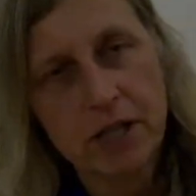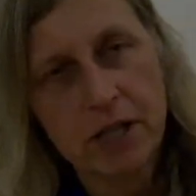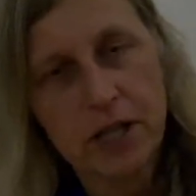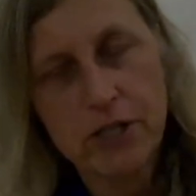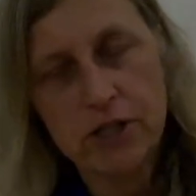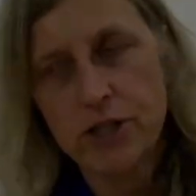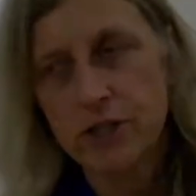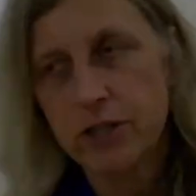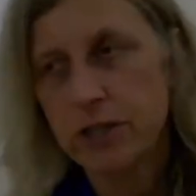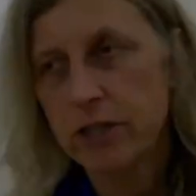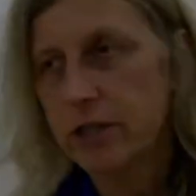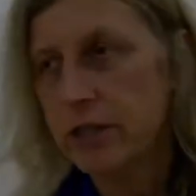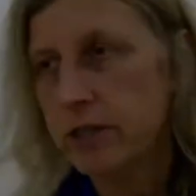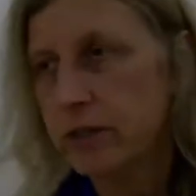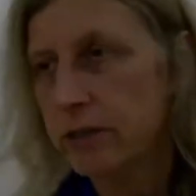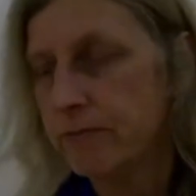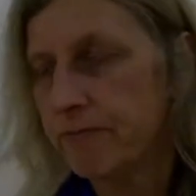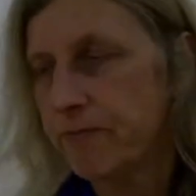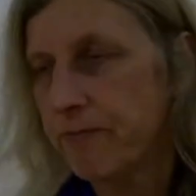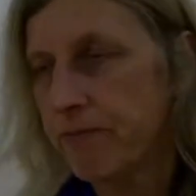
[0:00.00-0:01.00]
Yes,
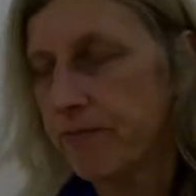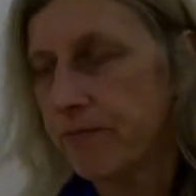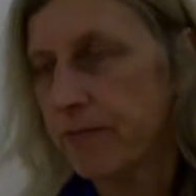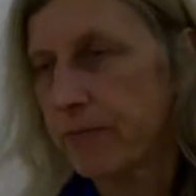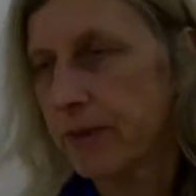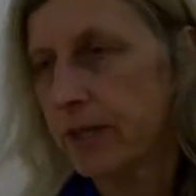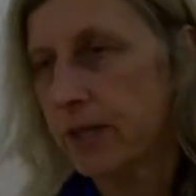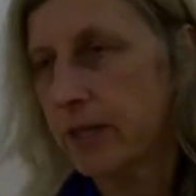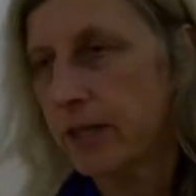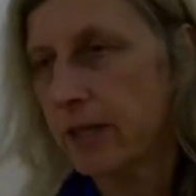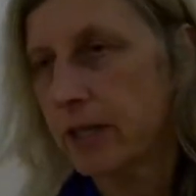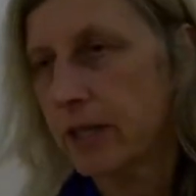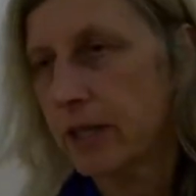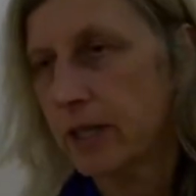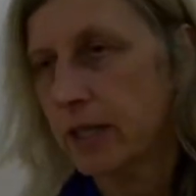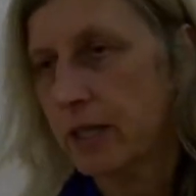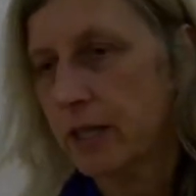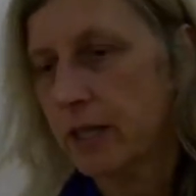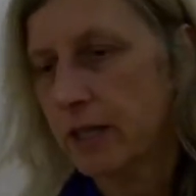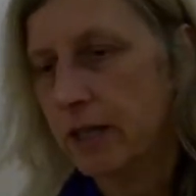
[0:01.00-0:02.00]
hang on.
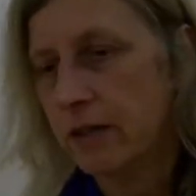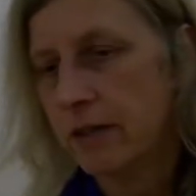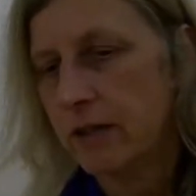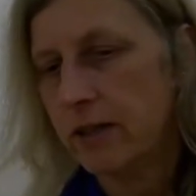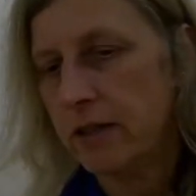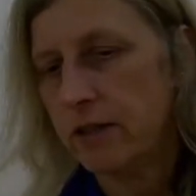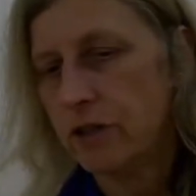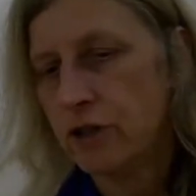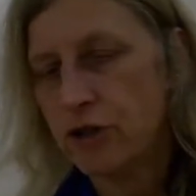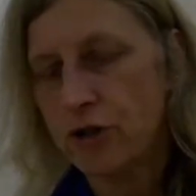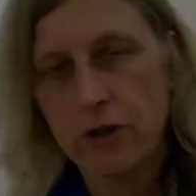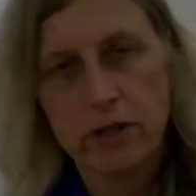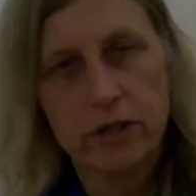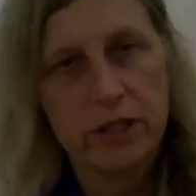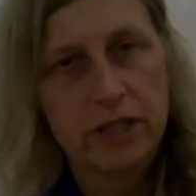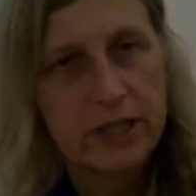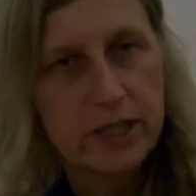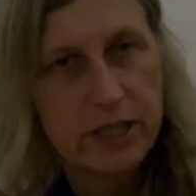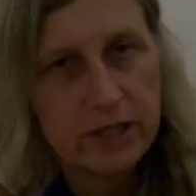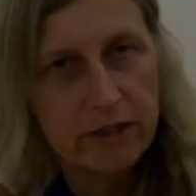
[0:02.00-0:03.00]
Because when I push
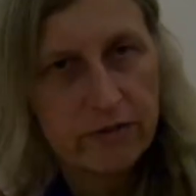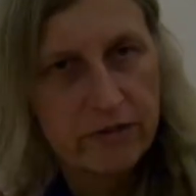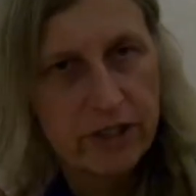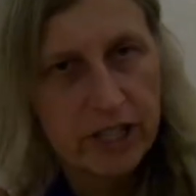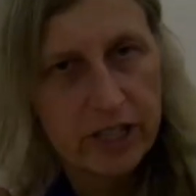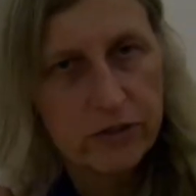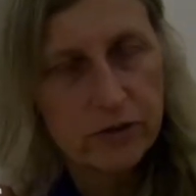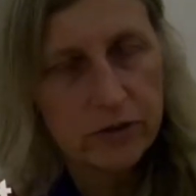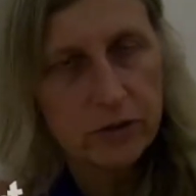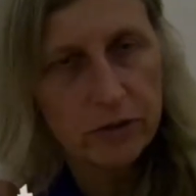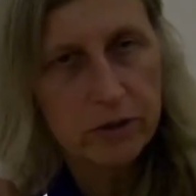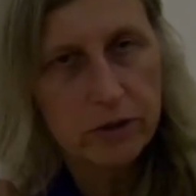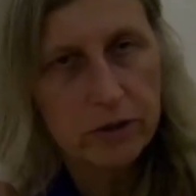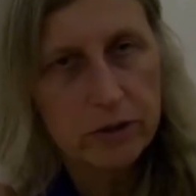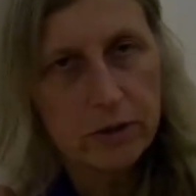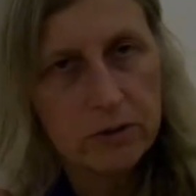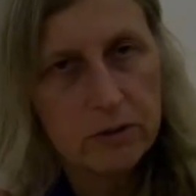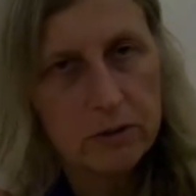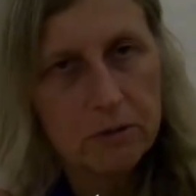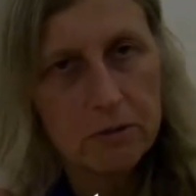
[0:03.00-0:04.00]
away thoughts,
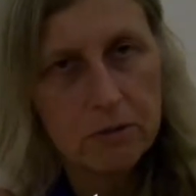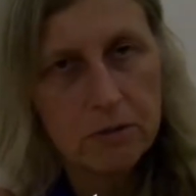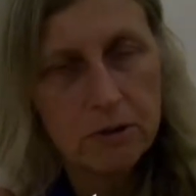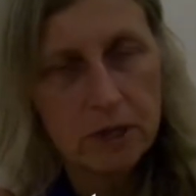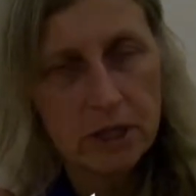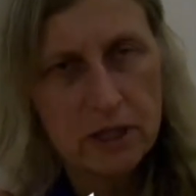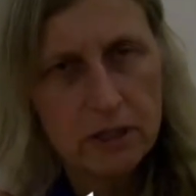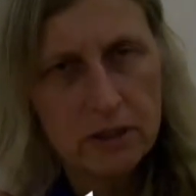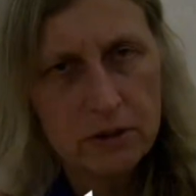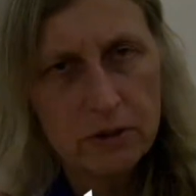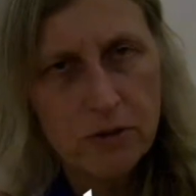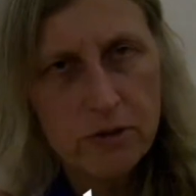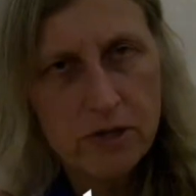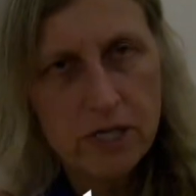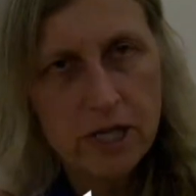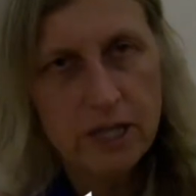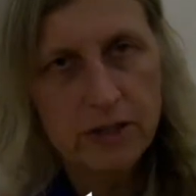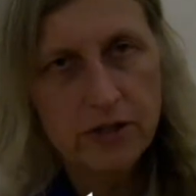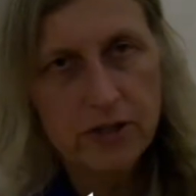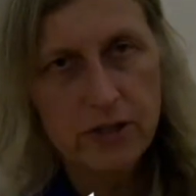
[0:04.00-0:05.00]
I give energy to
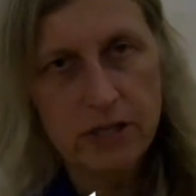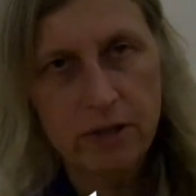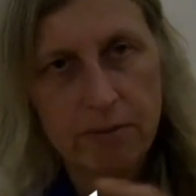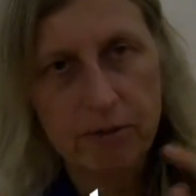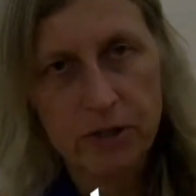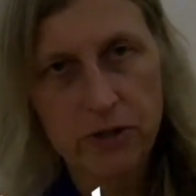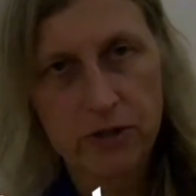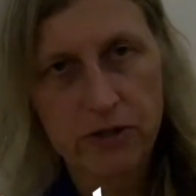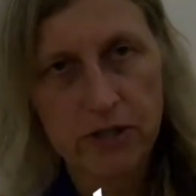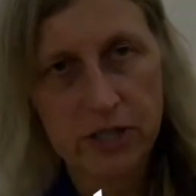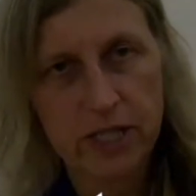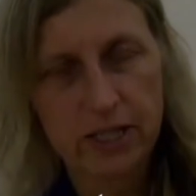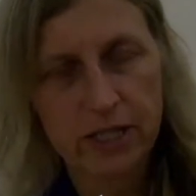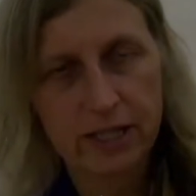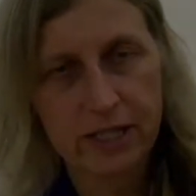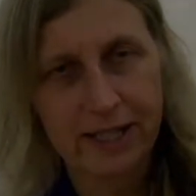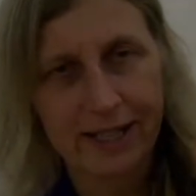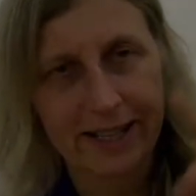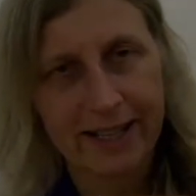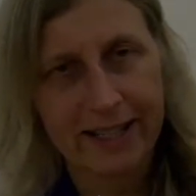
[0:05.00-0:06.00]
the pushed away.
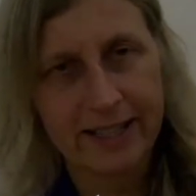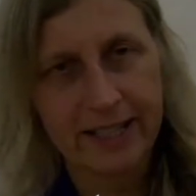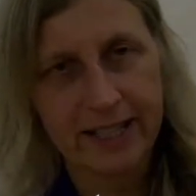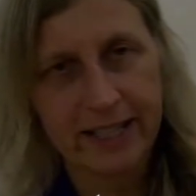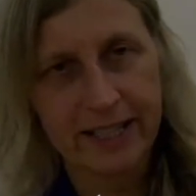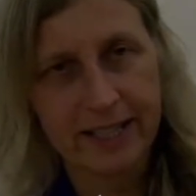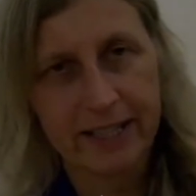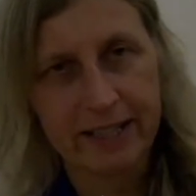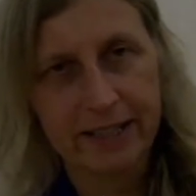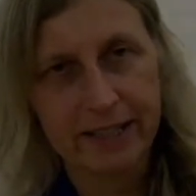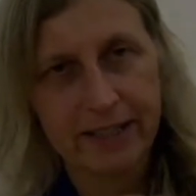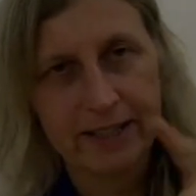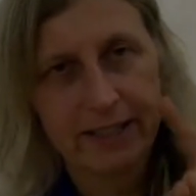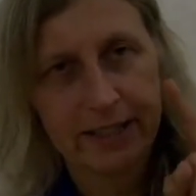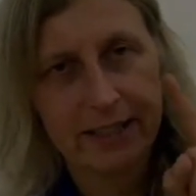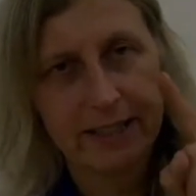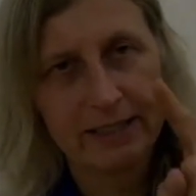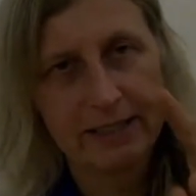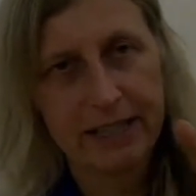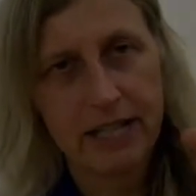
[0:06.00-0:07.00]
The culture always
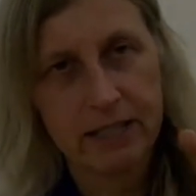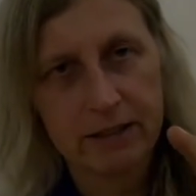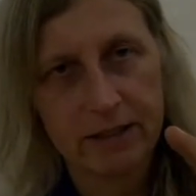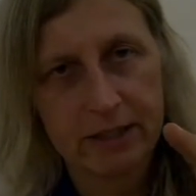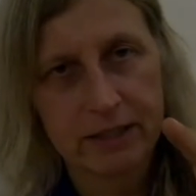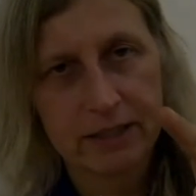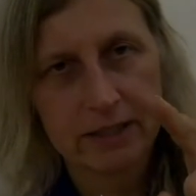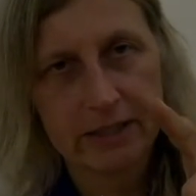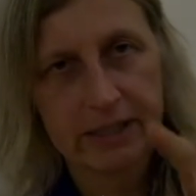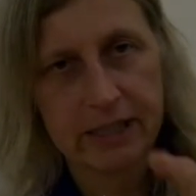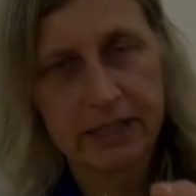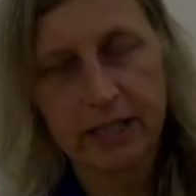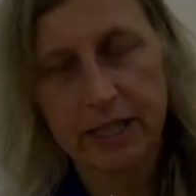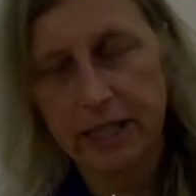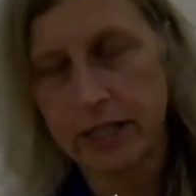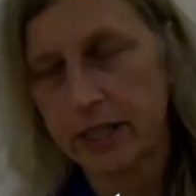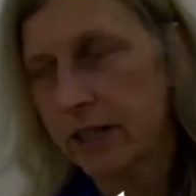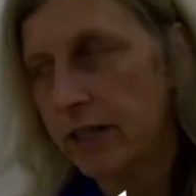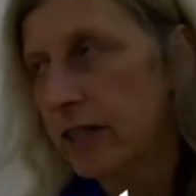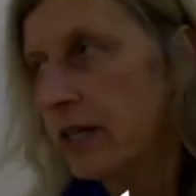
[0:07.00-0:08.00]
tells you this.
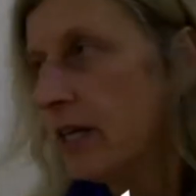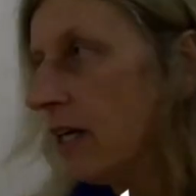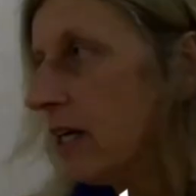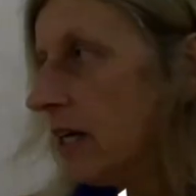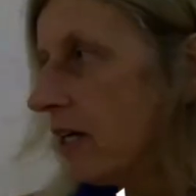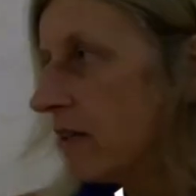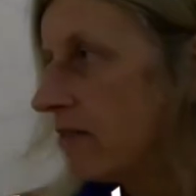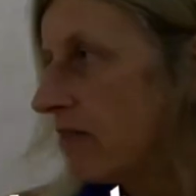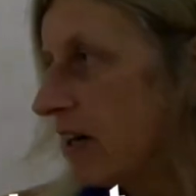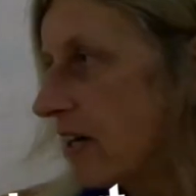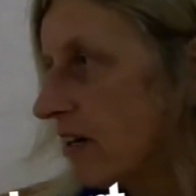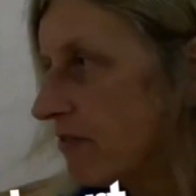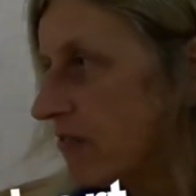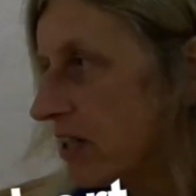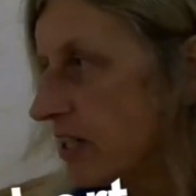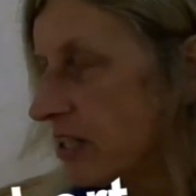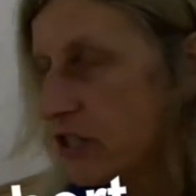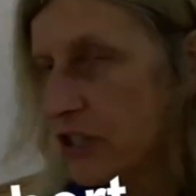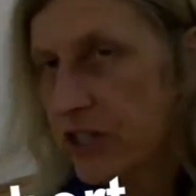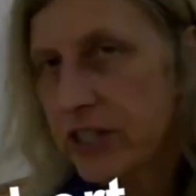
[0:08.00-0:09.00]
If
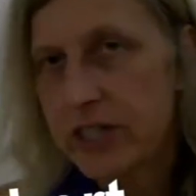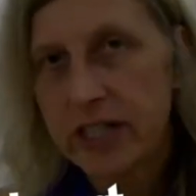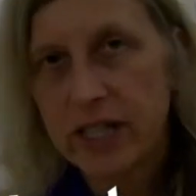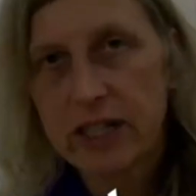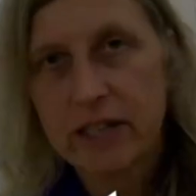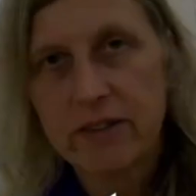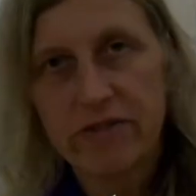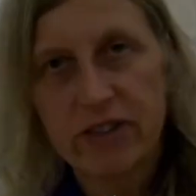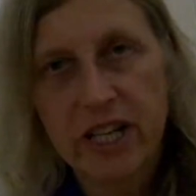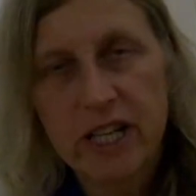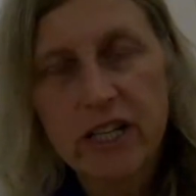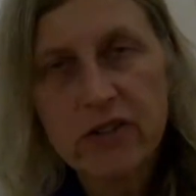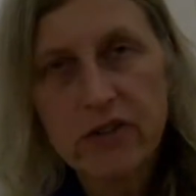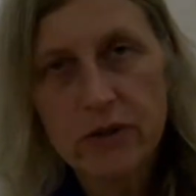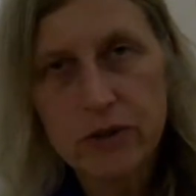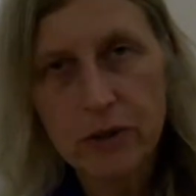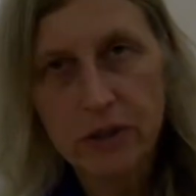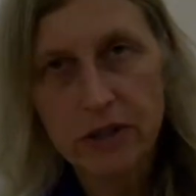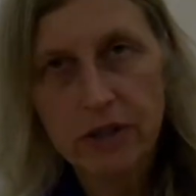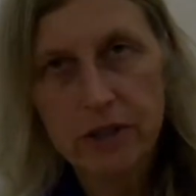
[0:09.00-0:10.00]
something bothers you,
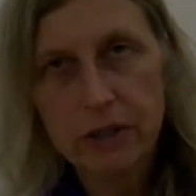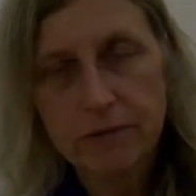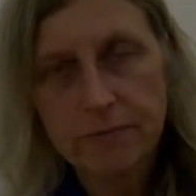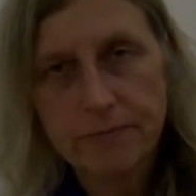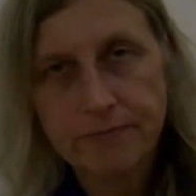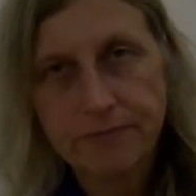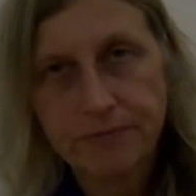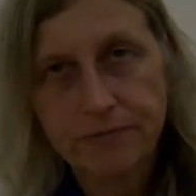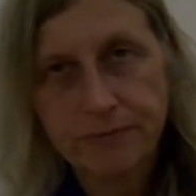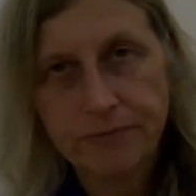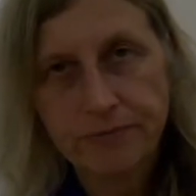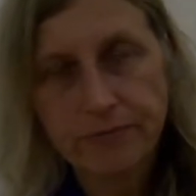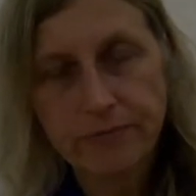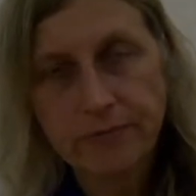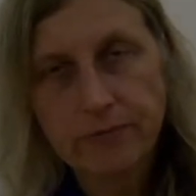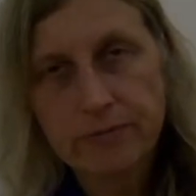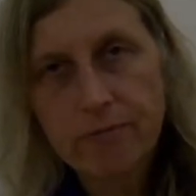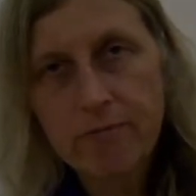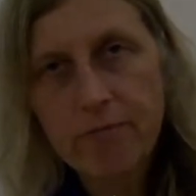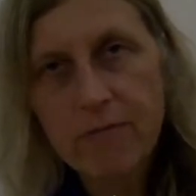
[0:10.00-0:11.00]
you should fight against
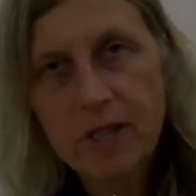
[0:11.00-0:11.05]
it.